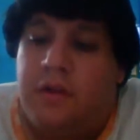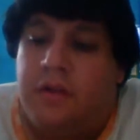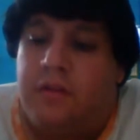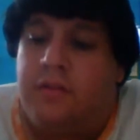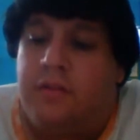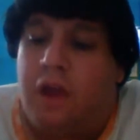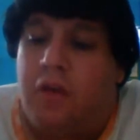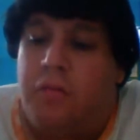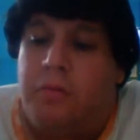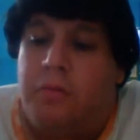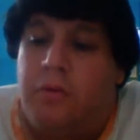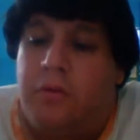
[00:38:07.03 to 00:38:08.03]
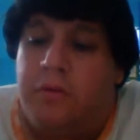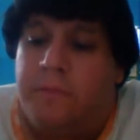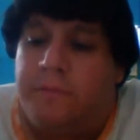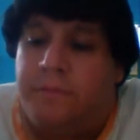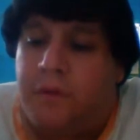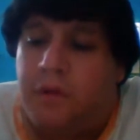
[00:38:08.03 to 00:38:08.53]
Desirable,
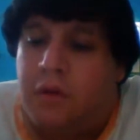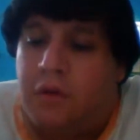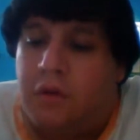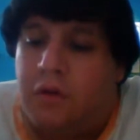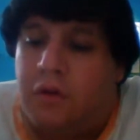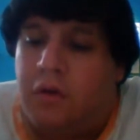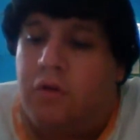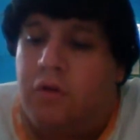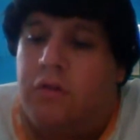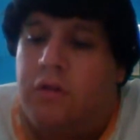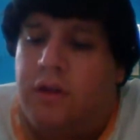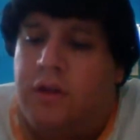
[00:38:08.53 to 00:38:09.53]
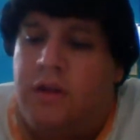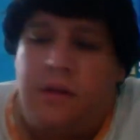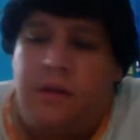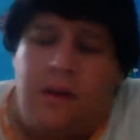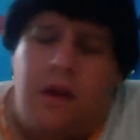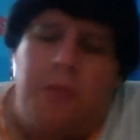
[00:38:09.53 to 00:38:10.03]
curdling.
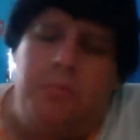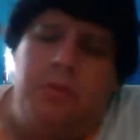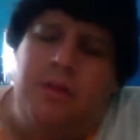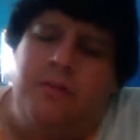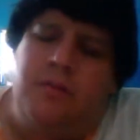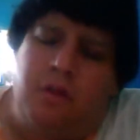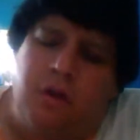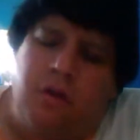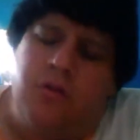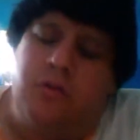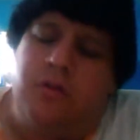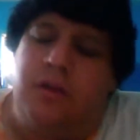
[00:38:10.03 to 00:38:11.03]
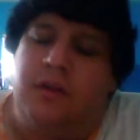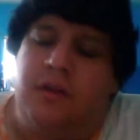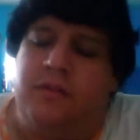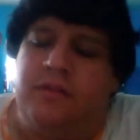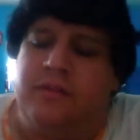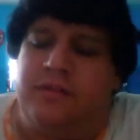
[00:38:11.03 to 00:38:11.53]
Now, I believe curdling
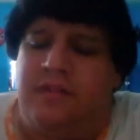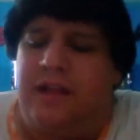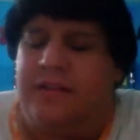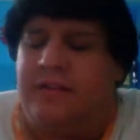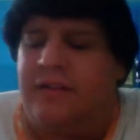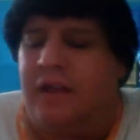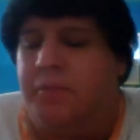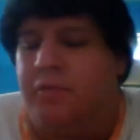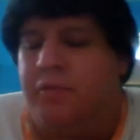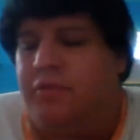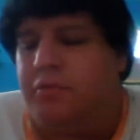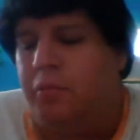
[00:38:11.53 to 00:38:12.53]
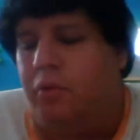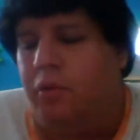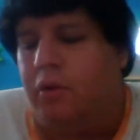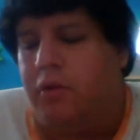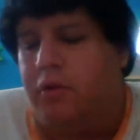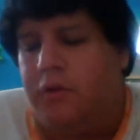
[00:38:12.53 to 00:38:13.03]
is that type of
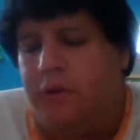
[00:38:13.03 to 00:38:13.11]
sport.